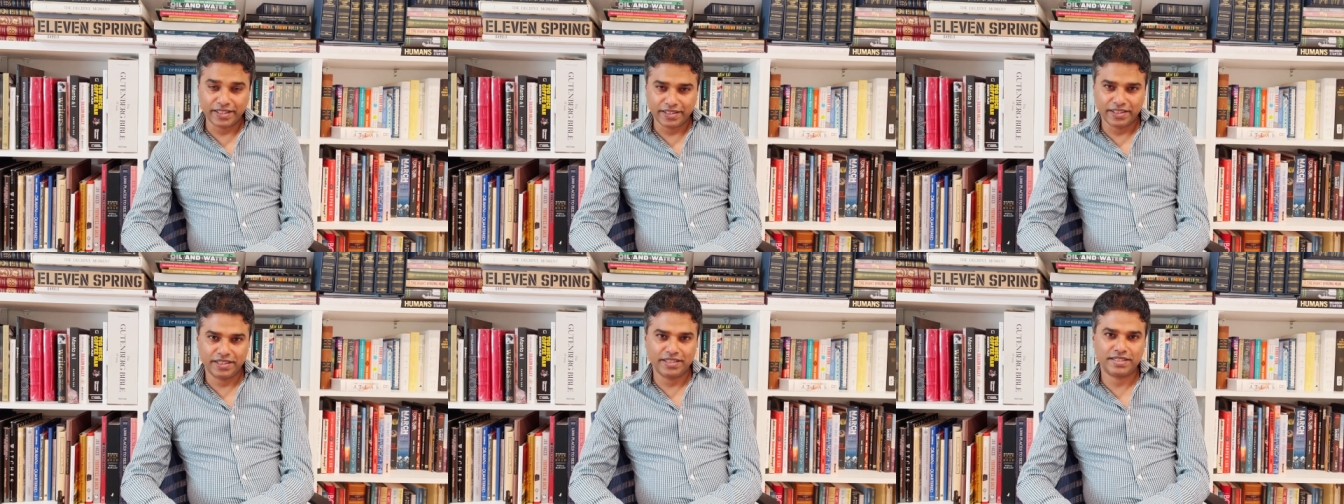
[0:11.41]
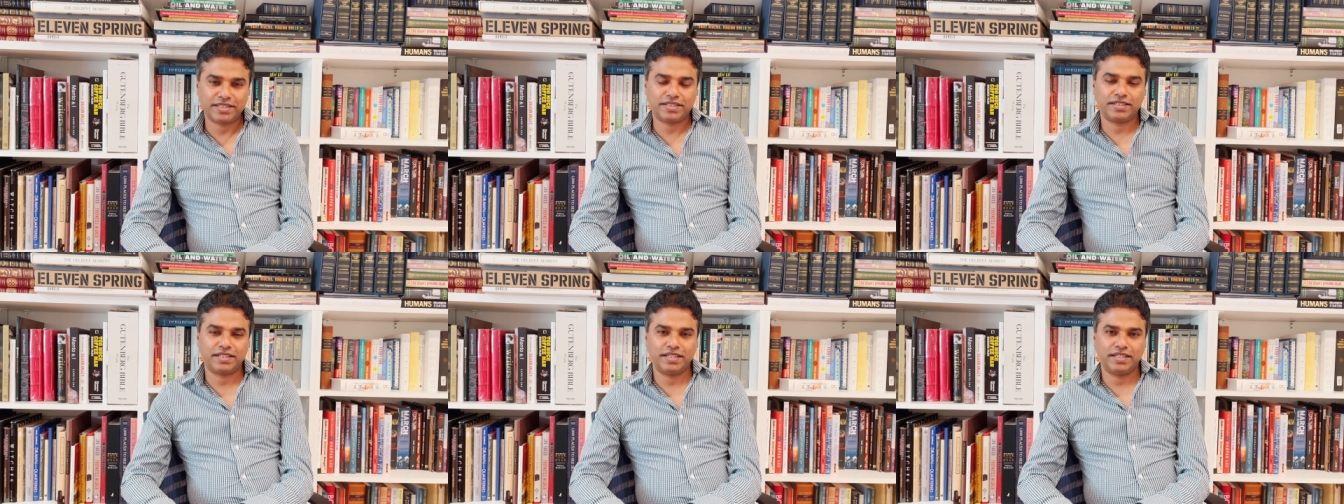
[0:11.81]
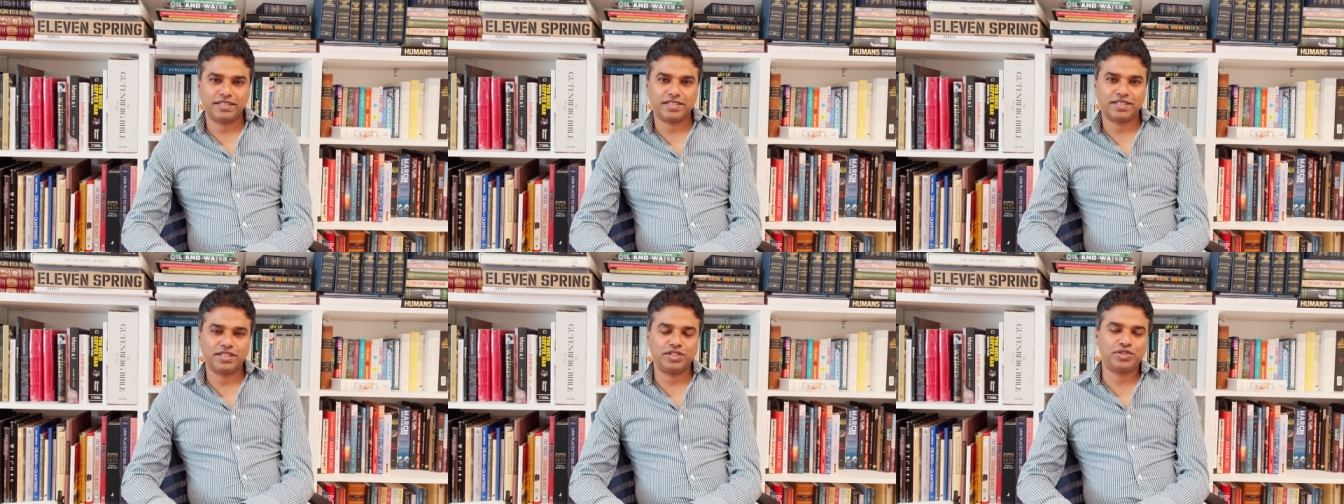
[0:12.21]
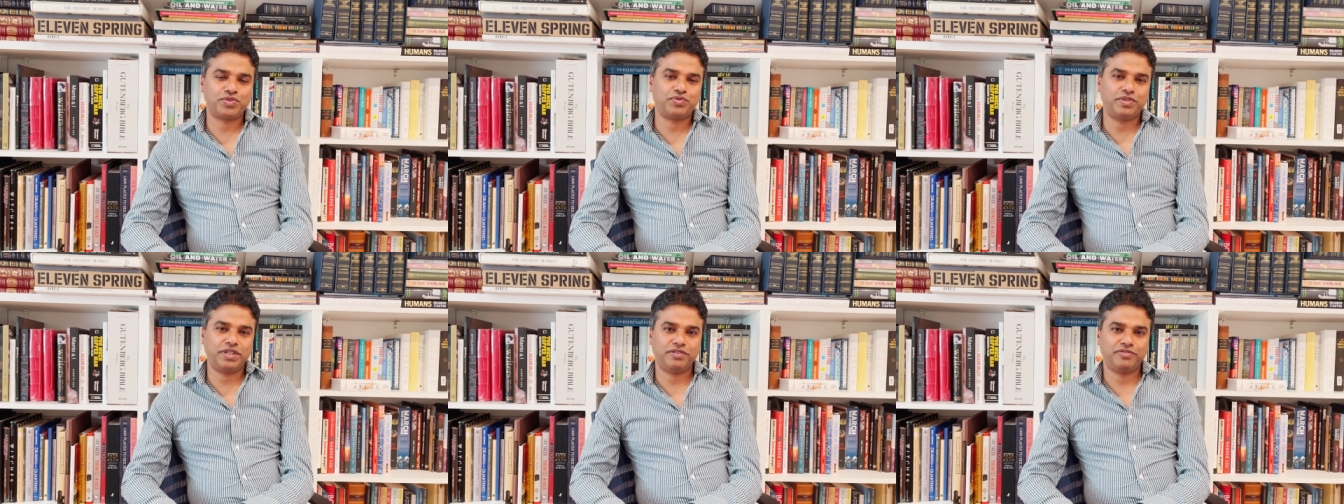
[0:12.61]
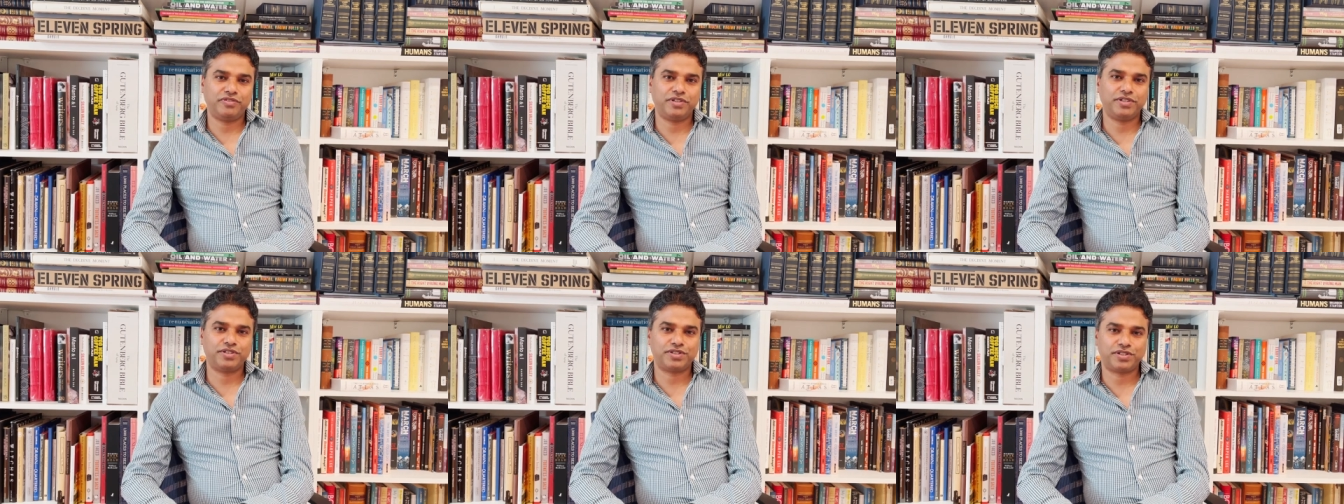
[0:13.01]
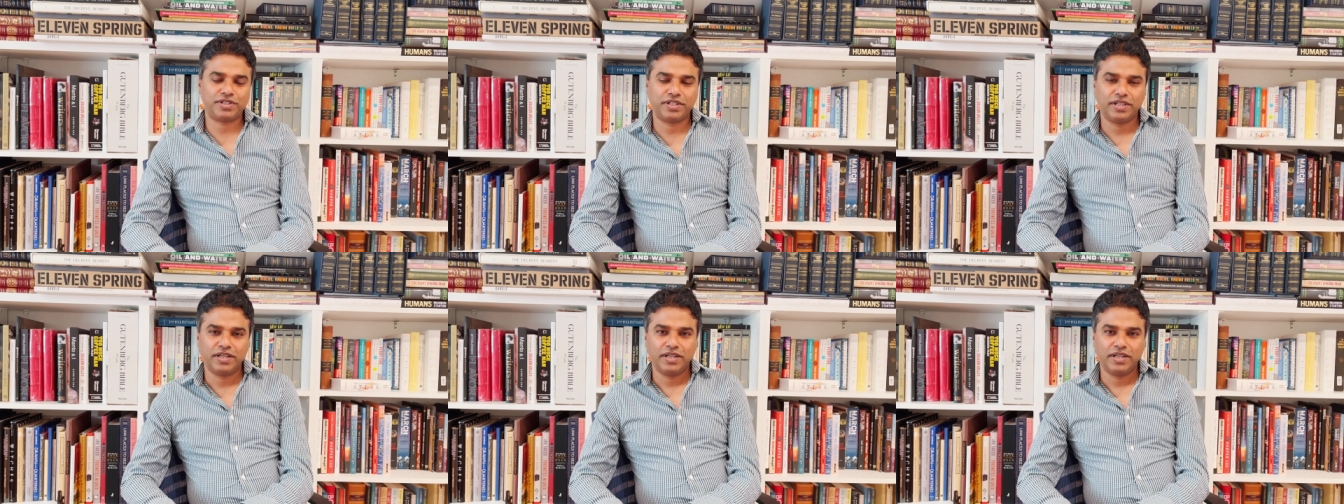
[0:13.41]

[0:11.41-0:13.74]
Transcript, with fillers: years uh, since we first